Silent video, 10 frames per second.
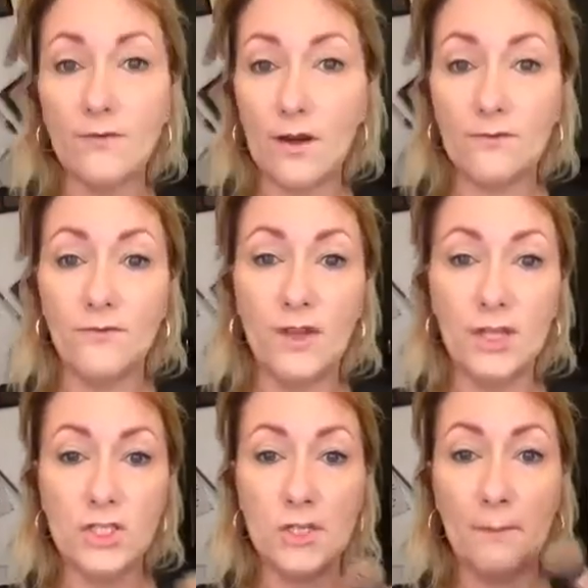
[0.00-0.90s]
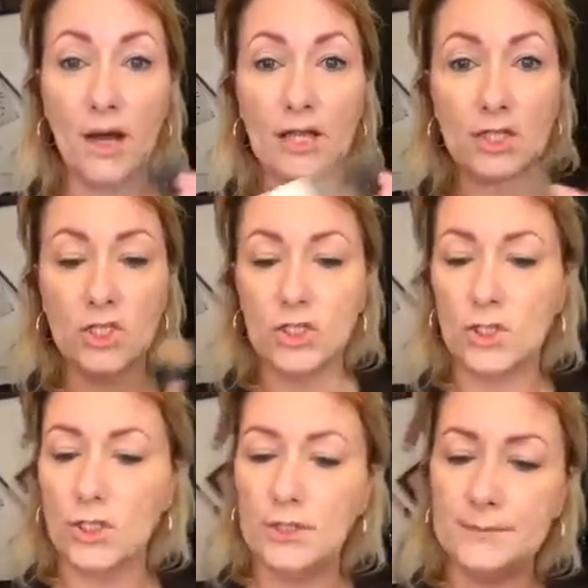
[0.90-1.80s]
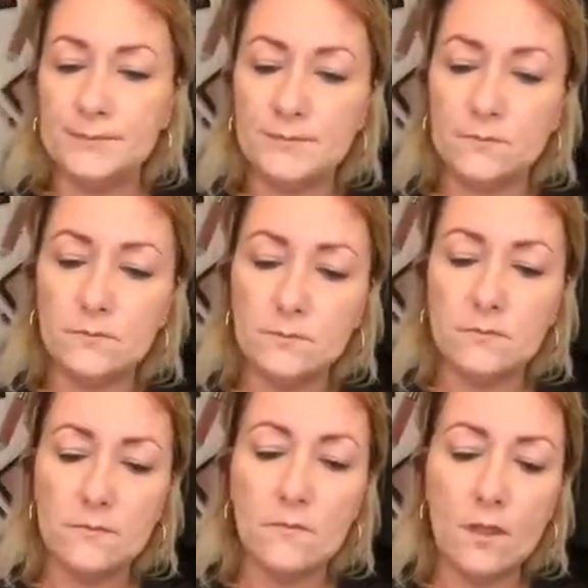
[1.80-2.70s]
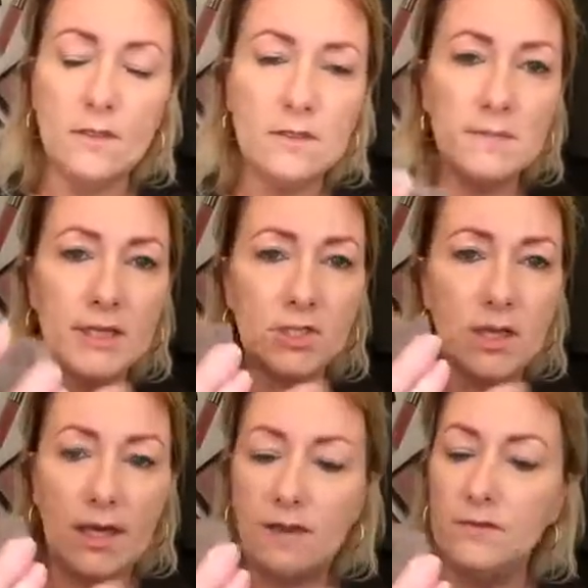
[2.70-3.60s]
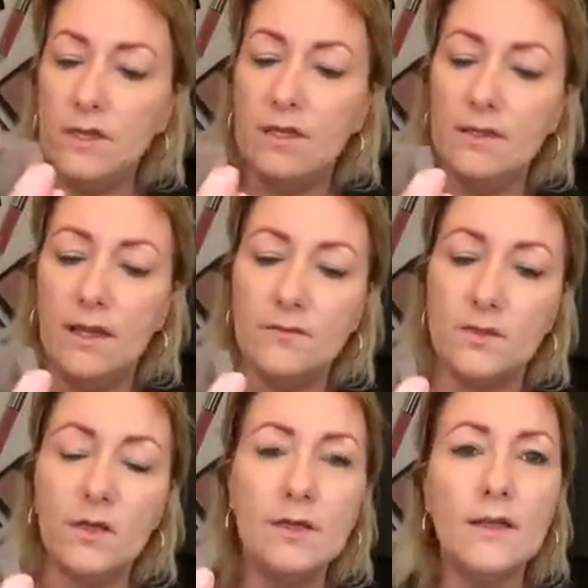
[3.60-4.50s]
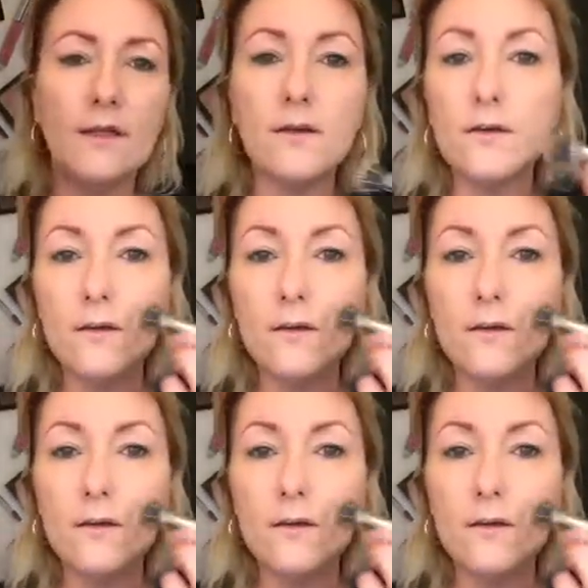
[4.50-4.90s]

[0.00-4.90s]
very finished, polished look. Make sure I have none left on here.